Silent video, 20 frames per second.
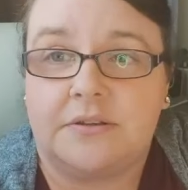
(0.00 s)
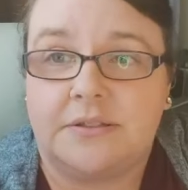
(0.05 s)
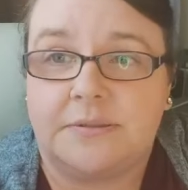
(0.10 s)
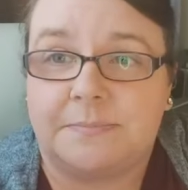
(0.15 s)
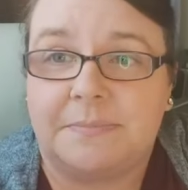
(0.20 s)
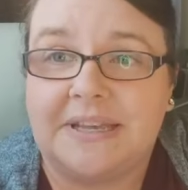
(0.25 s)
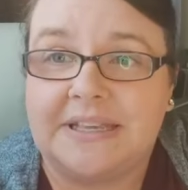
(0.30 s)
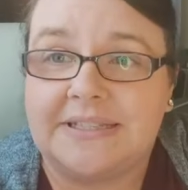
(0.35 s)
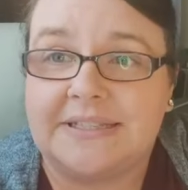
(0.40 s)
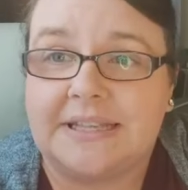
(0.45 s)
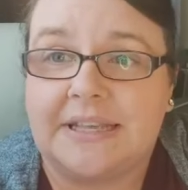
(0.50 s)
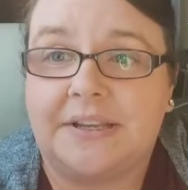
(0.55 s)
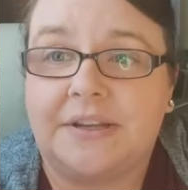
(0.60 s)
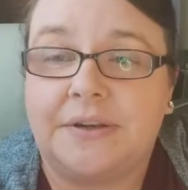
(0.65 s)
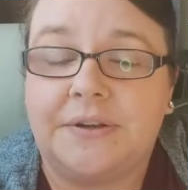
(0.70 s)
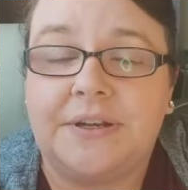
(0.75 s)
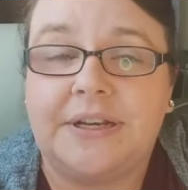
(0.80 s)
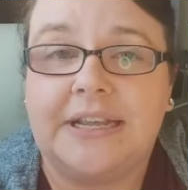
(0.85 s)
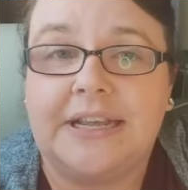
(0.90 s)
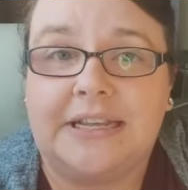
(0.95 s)
bits that
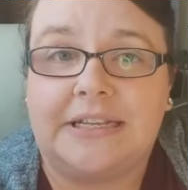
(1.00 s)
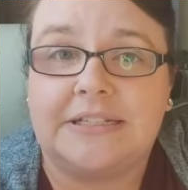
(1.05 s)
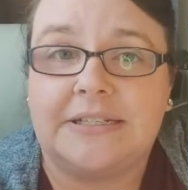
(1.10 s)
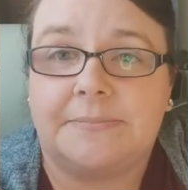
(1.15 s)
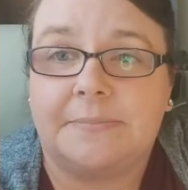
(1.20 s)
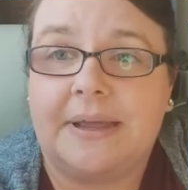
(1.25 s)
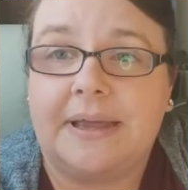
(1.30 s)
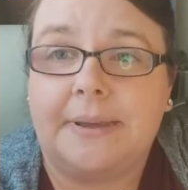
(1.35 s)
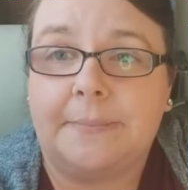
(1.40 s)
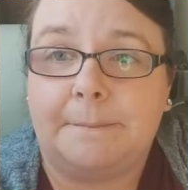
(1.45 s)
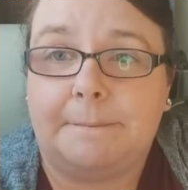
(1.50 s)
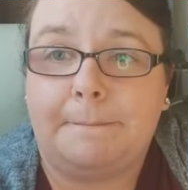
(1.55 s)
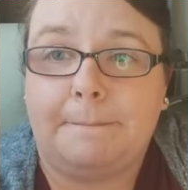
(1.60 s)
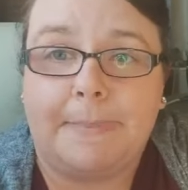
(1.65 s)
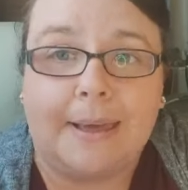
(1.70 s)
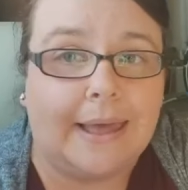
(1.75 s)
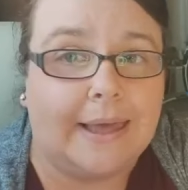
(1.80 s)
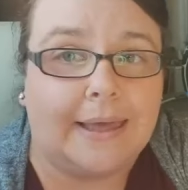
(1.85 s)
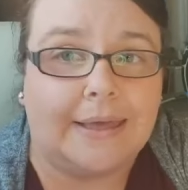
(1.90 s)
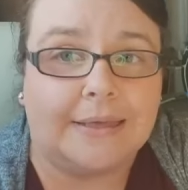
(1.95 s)
you need to make
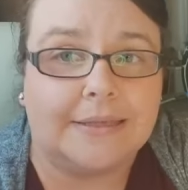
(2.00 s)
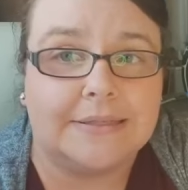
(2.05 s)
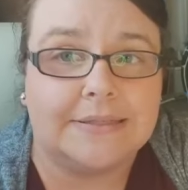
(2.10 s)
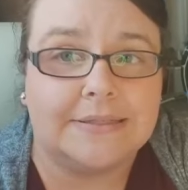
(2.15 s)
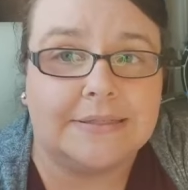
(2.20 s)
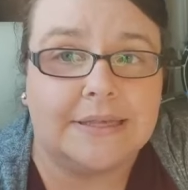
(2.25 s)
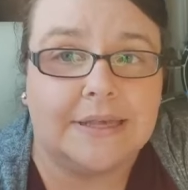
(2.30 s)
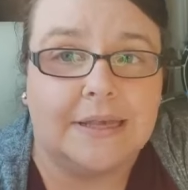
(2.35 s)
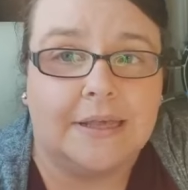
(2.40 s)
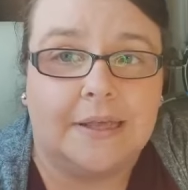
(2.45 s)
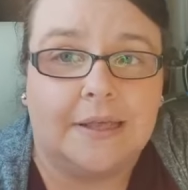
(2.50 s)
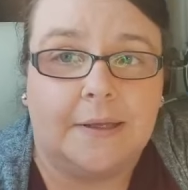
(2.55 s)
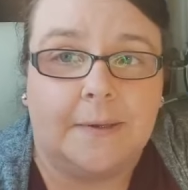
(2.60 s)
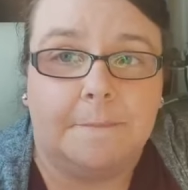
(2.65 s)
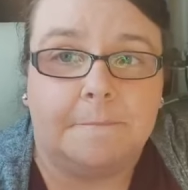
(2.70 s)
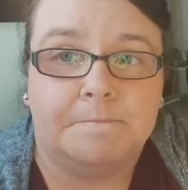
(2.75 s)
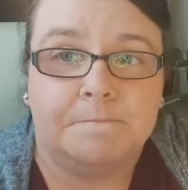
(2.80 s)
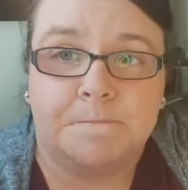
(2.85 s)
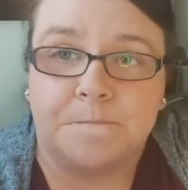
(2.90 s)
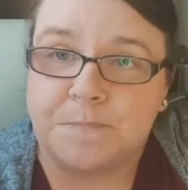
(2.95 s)
bags
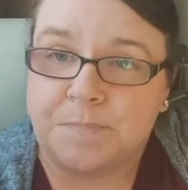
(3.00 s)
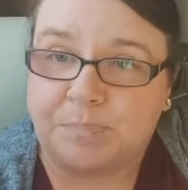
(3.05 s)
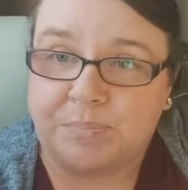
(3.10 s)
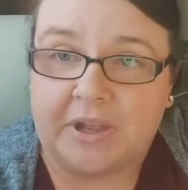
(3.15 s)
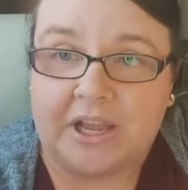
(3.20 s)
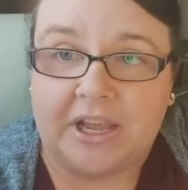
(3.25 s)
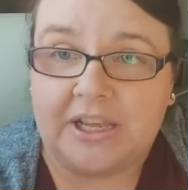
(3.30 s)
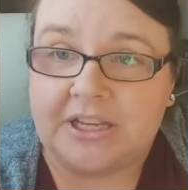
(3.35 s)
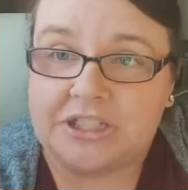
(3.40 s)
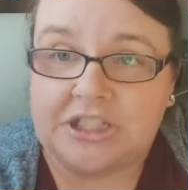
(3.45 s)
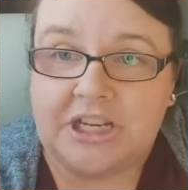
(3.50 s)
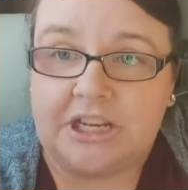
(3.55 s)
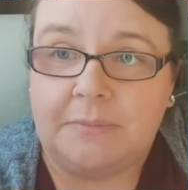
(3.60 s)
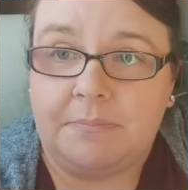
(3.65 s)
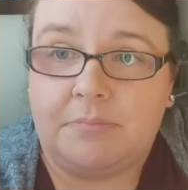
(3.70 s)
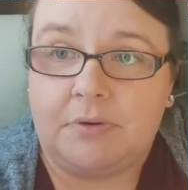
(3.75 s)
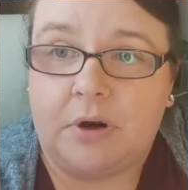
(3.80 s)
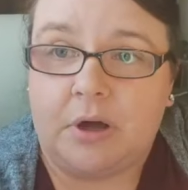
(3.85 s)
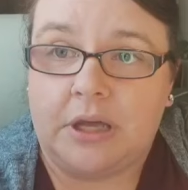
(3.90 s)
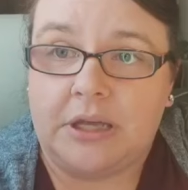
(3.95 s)
at a cheap
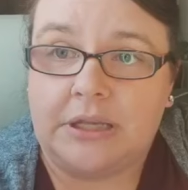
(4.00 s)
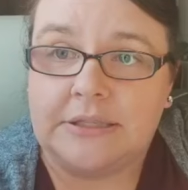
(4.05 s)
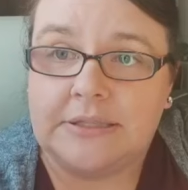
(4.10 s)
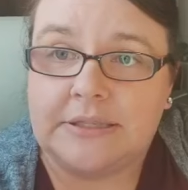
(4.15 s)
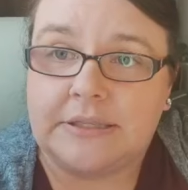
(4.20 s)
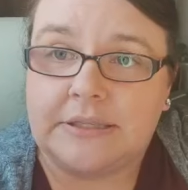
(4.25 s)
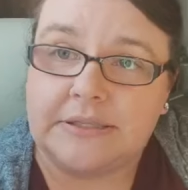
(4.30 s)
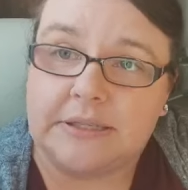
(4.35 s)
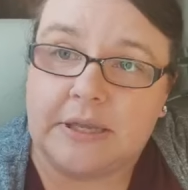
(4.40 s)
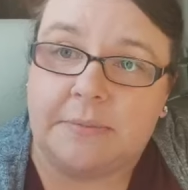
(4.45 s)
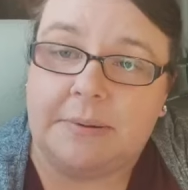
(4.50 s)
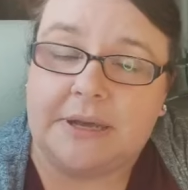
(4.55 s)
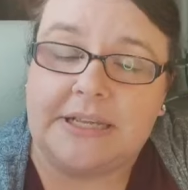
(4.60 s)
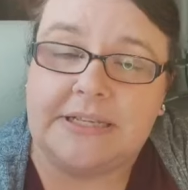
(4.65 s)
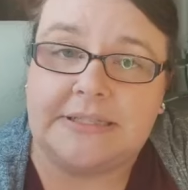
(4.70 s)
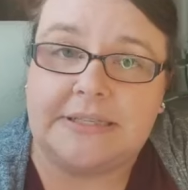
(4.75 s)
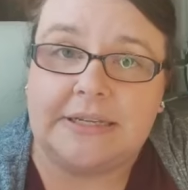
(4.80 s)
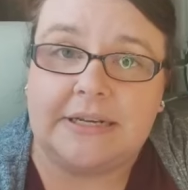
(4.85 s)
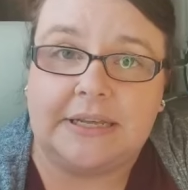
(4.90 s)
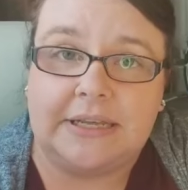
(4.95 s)
price, so
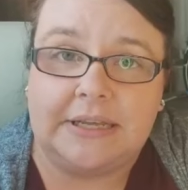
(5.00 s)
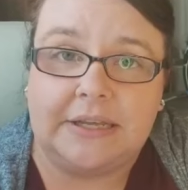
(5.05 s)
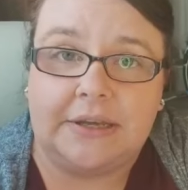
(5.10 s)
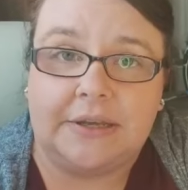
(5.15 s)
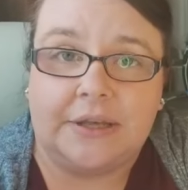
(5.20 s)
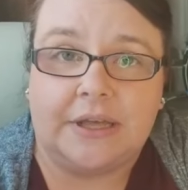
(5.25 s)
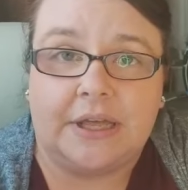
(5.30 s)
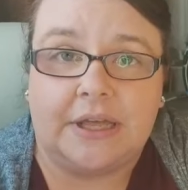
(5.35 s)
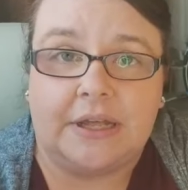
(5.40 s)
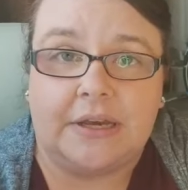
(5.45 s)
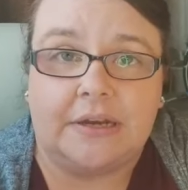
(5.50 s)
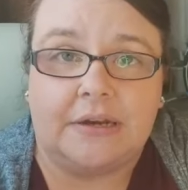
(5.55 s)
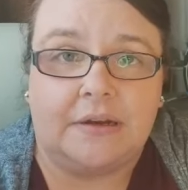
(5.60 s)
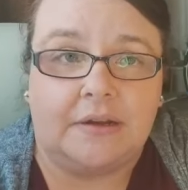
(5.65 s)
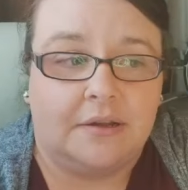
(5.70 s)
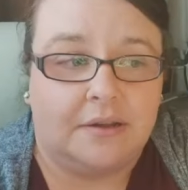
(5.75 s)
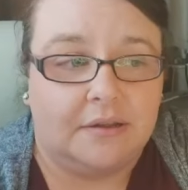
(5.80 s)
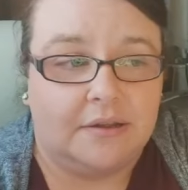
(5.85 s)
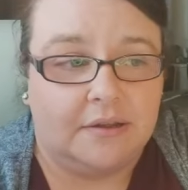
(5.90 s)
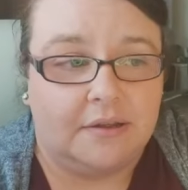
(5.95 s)
basically you can
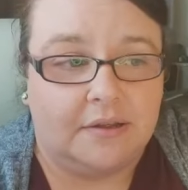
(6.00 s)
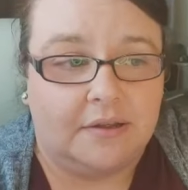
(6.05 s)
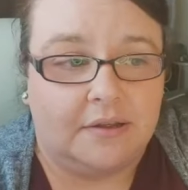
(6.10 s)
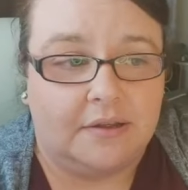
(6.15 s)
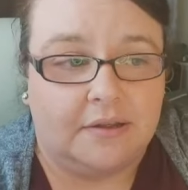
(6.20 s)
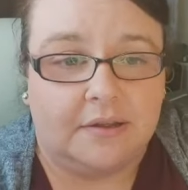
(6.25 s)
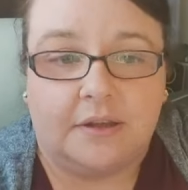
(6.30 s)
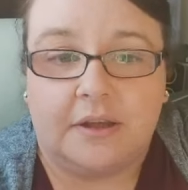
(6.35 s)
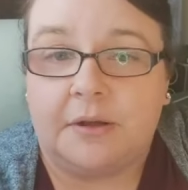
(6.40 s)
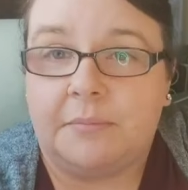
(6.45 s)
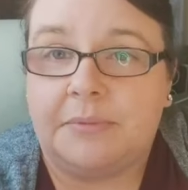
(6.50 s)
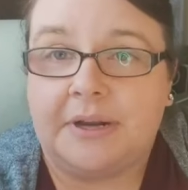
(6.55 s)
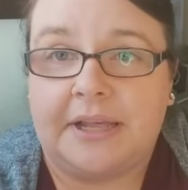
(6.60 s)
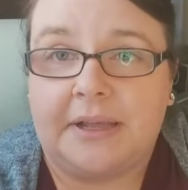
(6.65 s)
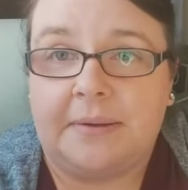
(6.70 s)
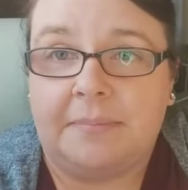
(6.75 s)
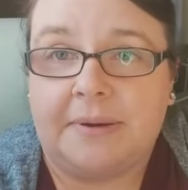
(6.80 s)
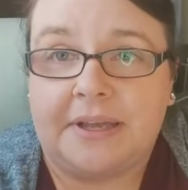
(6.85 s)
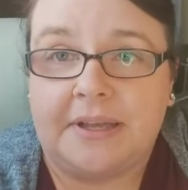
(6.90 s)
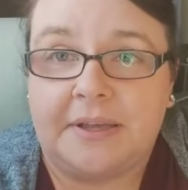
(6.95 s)

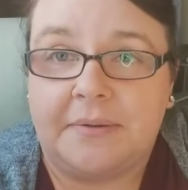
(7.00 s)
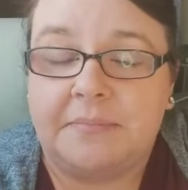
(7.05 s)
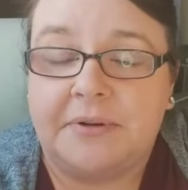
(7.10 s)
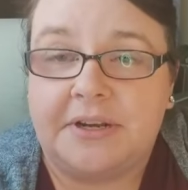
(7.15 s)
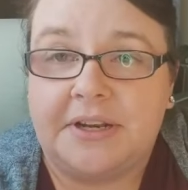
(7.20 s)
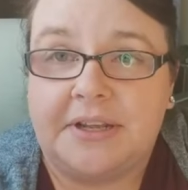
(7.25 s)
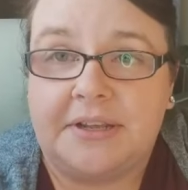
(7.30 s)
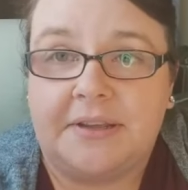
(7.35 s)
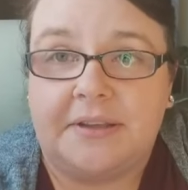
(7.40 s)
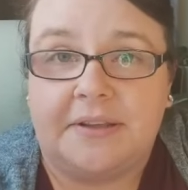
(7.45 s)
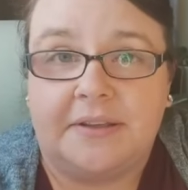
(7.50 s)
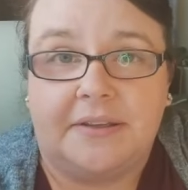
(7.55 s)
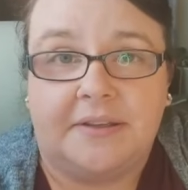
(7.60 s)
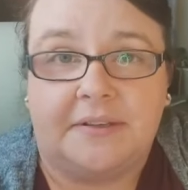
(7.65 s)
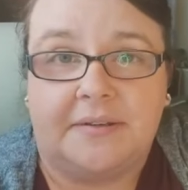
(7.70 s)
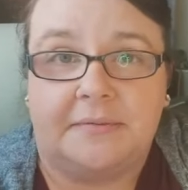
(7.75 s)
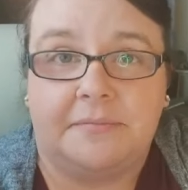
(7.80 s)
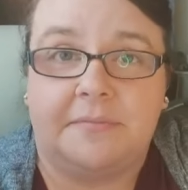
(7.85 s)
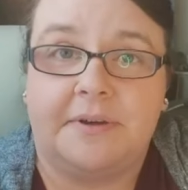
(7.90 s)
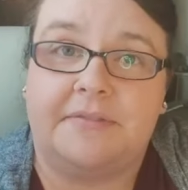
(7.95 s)
accumulate back your money,
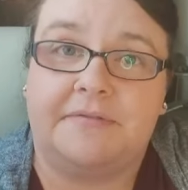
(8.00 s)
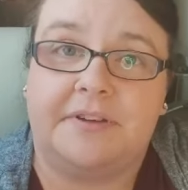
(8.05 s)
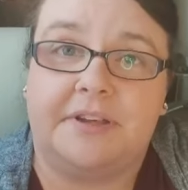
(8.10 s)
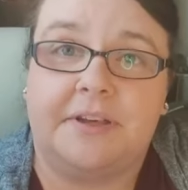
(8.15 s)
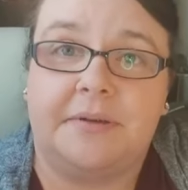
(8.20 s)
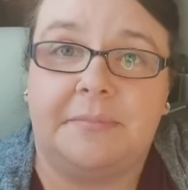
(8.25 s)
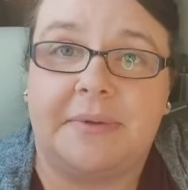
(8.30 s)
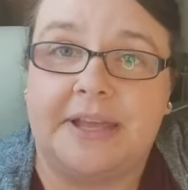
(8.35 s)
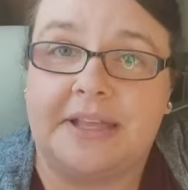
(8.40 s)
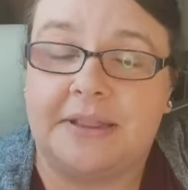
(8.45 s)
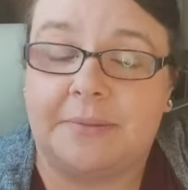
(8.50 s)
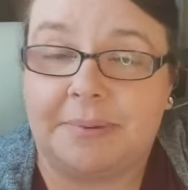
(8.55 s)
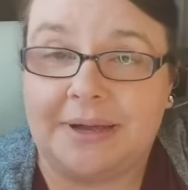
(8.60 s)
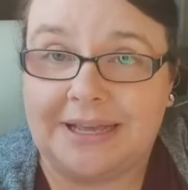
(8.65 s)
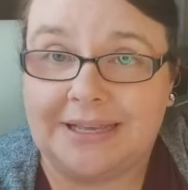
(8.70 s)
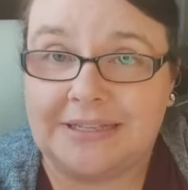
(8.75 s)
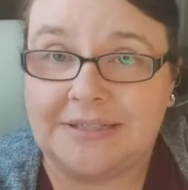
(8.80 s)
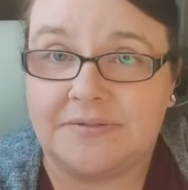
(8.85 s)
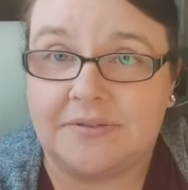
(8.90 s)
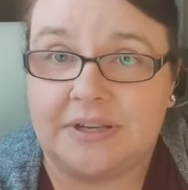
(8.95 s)
whether you make the
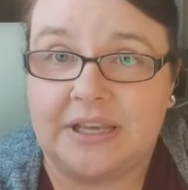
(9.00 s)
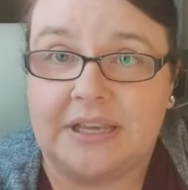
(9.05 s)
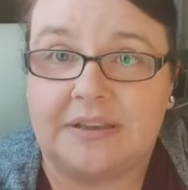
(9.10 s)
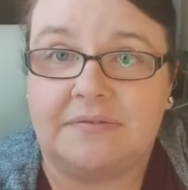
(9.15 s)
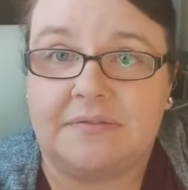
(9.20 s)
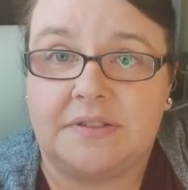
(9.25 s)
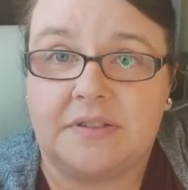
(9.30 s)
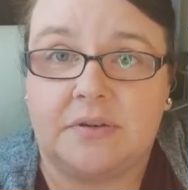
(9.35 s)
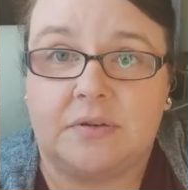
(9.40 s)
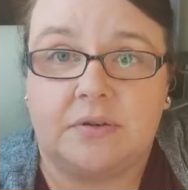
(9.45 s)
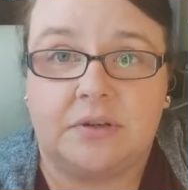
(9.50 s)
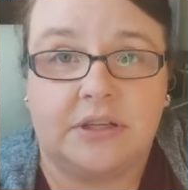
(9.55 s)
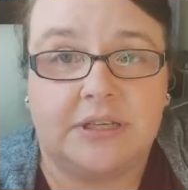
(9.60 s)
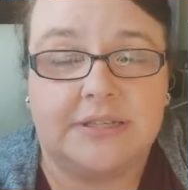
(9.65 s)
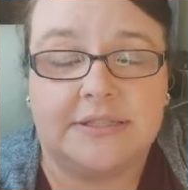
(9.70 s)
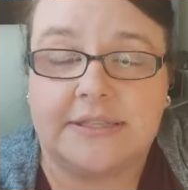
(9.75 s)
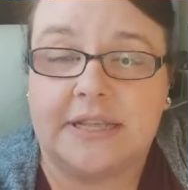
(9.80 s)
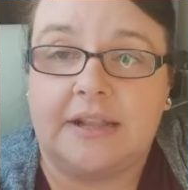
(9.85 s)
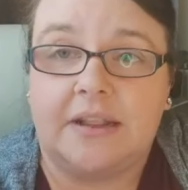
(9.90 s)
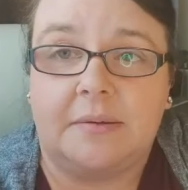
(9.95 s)
bags for gifts or you
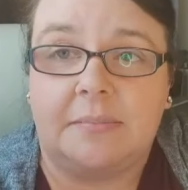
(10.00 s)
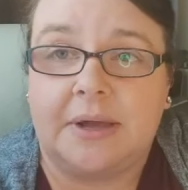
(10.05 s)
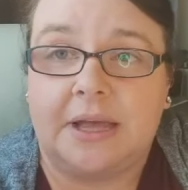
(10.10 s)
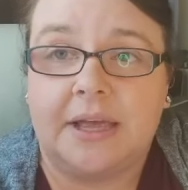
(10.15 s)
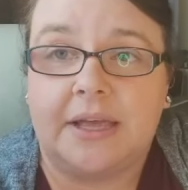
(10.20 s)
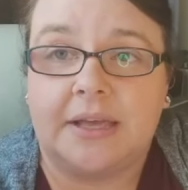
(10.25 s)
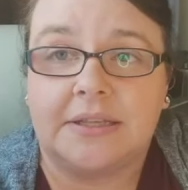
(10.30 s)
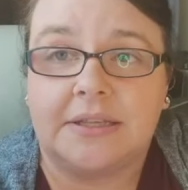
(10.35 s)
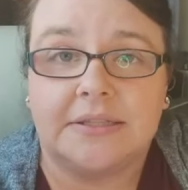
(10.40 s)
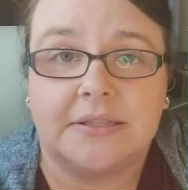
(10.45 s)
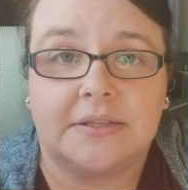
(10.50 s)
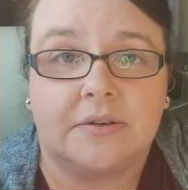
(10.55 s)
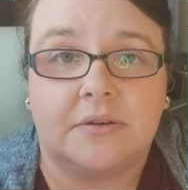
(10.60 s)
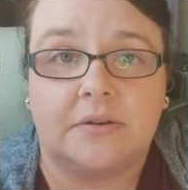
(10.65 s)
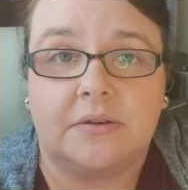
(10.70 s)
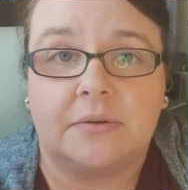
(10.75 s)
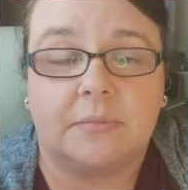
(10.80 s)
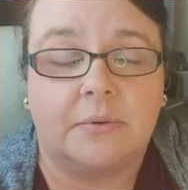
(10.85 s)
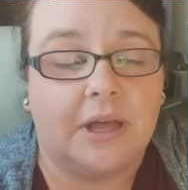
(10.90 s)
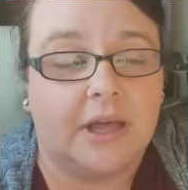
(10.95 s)
sell the bags
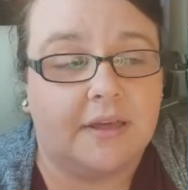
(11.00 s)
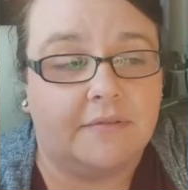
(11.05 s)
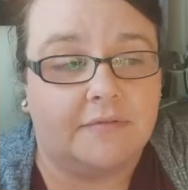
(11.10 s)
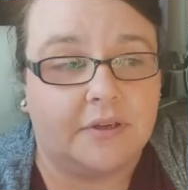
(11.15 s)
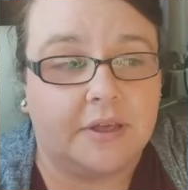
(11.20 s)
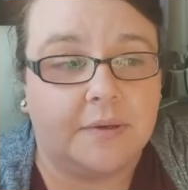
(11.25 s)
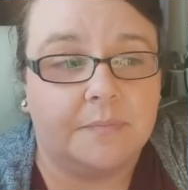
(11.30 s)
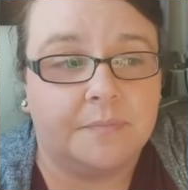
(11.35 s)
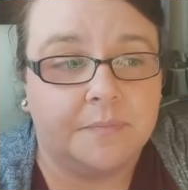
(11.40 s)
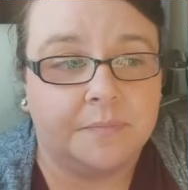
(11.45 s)
or whatever.